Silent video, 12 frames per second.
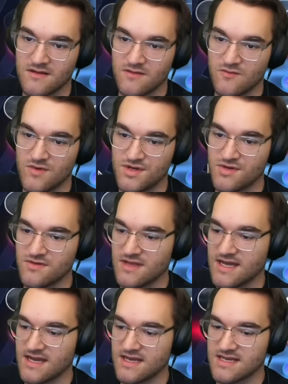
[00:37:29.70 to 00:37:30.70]
Would you
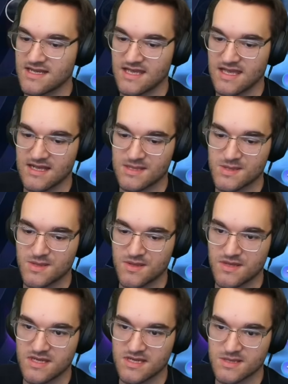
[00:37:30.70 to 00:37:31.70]
like to cancel
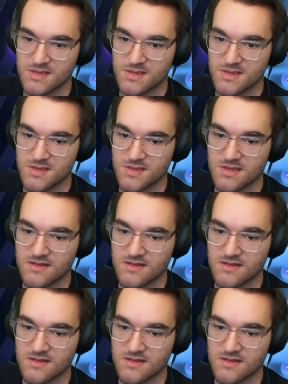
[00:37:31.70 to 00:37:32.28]
this?